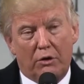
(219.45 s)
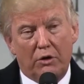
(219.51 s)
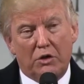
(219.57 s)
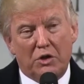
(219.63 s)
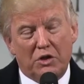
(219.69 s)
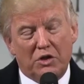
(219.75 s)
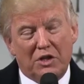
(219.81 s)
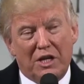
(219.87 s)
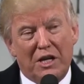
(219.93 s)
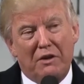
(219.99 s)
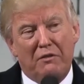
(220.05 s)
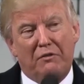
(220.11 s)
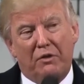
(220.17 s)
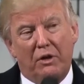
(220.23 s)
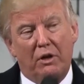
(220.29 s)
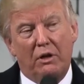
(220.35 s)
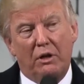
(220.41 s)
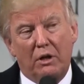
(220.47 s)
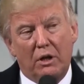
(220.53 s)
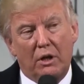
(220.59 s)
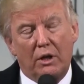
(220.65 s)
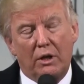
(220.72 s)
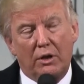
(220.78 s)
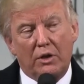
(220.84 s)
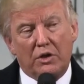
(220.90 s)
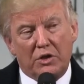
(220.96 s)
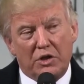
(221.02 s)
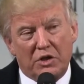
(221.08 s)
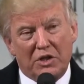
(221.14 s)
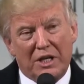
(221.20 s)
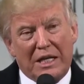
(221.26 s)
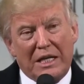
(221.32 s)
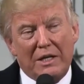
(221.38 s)
This is evil. This
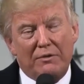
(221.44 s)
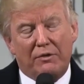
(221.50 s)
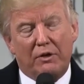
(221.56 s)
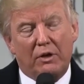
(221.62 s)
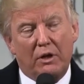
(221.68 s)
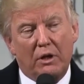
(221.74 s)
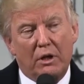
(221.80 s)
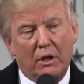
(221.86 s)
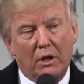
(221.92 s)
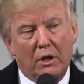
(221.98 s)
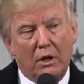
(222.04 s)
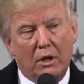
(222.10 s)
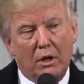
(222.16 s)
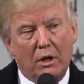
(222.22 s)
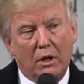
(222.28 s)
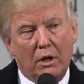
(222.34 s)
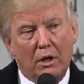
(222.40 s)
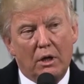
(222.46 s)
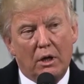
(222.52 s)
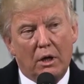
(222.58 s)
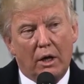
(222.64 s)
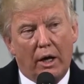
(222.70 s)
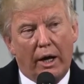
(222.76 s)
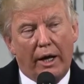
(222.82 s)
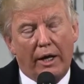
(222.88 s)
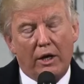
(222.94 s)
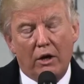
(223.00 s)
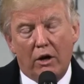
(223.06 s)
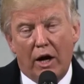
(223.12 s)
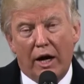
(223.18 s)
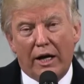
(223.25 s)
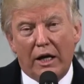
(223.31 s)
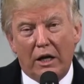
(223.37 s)
is evil. And, you
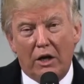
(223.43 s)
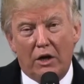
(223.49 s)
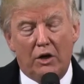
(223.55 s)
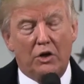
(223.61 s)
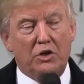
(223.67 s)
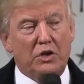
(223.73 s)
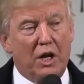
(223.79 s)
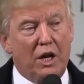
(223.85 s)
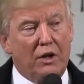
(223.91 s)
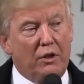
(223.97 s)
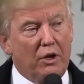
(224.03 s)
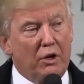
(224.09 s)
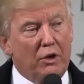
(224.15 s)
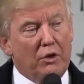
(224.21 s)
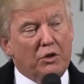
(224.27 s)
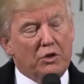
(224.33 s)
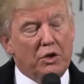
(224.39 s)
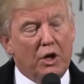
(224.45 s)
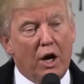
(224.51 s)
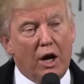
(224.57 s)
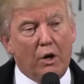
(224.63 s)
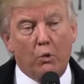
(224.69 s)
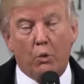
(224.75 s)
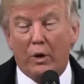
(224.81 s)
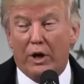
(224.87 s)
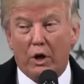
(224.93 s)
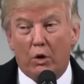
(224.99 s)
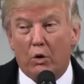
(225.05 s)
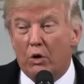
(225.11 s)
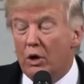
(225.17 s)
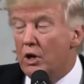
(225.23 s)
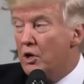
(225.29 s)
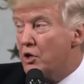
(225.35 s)
know, I can understand the other side. We can
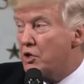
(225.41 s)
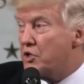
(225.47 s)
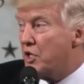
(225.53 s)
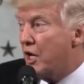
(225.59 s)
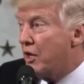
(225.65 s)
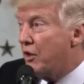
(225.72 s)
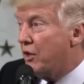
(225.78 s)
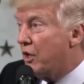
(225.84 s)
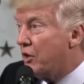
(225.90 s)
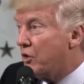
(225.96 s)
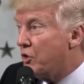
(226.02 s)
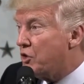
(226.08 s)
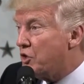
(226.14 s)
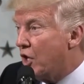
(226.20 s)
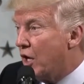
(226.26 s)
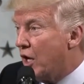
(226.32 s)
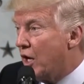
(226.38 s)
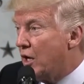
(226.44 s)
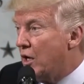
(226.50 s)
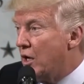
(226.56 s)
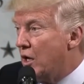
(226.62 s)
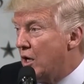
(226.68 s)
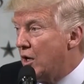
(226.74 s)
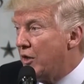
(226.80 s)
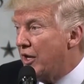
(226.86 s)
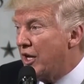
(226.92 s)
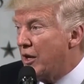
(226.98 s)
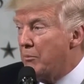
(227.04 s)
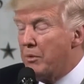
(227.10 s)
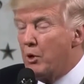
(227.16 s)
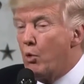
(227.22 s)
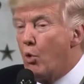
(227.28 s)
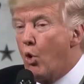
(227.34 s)
all understand the other side. There can
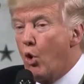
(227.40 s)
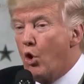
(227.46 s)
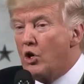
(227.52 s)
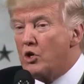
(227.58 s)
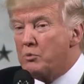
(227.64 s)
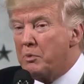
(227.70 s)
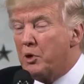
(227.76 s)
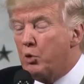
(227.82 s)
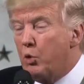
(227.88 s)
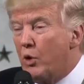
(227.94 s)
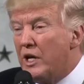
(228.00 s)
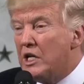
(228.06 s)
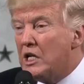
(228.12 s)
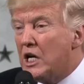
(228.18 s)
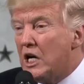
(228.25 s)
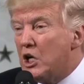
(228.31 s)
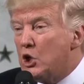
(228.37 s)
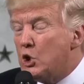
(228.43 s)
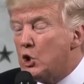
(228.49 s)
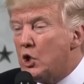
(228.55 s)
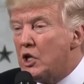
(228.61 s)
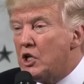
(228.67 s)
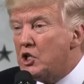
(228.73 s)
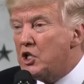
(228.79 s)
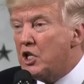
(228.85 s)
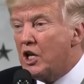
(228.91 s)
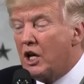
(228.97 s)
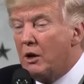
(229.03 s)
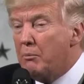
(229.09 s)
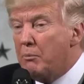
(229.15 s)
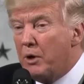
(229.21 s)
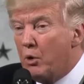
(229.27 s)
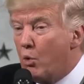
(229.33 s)
be wars between countries. There
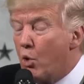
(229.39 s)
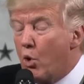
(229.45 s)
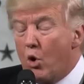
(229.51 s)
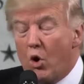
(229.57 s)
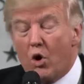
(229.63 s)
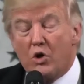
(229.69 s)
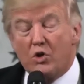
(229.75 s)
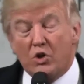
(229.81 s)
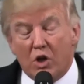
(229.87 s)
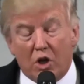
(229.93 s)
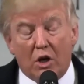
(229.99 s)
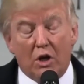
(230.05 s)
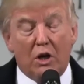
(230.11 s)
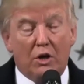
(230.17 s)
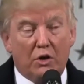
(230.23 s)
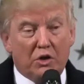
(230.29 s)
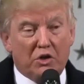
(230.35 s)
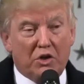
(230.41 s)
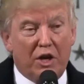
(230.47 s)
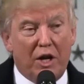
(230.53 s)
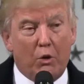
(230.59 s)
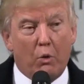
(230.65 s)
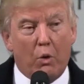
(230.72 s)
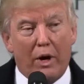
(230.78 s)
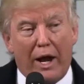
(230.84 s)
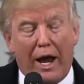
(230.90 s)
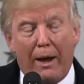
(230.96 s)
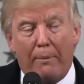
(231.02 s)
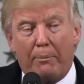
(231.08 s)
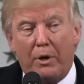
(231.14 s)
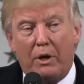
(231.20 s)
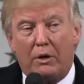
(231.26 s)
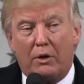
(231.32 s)
can be wars. You can understand what
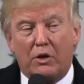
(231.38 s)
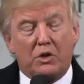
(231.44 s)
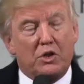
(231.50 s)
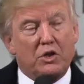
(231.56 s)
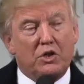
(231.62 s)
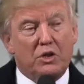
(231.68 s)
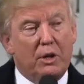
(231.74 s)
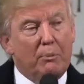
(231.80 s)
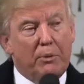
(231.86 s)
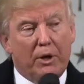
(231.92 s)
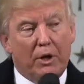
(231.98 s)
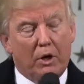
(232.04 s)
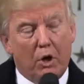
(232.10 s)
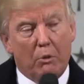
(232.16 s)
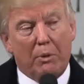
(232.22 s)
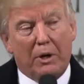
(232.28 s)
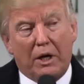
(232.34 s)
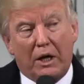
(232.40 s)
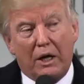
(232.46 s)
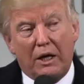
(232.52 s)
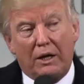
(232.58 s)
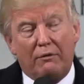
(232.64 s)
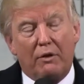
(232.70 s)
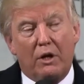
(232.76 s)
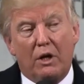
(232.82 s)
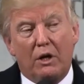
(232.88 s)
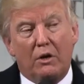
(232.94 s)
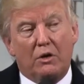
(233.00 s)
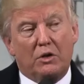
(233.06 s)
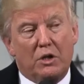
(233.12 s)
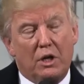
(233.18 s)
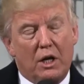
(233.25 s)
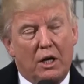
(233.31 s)
happened. This is something nobody can even
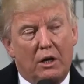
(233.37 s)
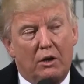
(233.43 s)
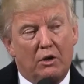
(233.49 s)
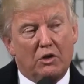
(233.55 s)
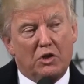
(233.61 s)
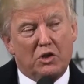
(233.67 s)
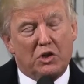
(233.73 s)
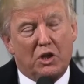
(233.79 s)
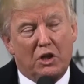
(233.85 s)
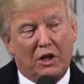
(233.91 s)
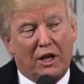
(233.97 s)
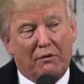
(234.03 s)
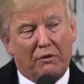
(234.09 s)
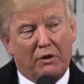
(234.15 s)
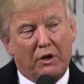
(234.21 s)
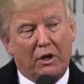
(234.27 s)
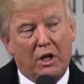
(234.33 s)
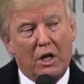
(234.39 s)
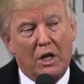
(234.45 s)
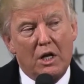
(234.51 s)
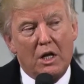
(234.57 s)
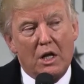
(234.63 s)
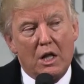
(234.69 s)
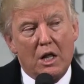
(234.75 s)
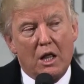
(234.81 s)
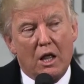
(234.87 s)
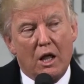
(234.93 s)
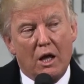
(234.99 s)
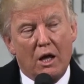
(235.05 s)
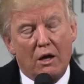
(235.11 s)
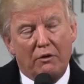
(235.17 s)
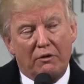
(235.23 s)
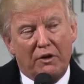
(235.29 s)
understand. This is a level
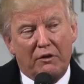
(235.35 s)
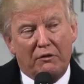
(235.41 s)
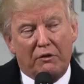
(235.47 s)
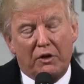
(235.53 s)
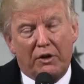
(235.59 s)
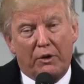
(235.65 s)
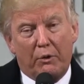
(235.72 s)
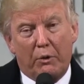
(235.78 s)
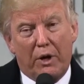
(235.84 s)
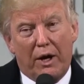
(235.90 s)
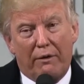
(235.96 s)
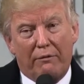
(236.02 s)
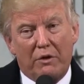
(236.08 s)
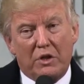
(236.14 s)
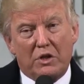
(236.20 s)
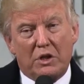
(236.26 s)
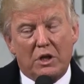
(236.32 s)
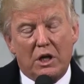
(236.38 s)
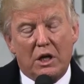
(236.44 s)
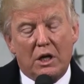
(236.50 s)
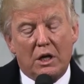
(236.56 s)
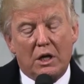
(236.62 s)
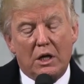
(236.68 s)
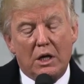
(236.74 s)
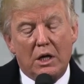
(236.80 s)
of evil that we haven't seen.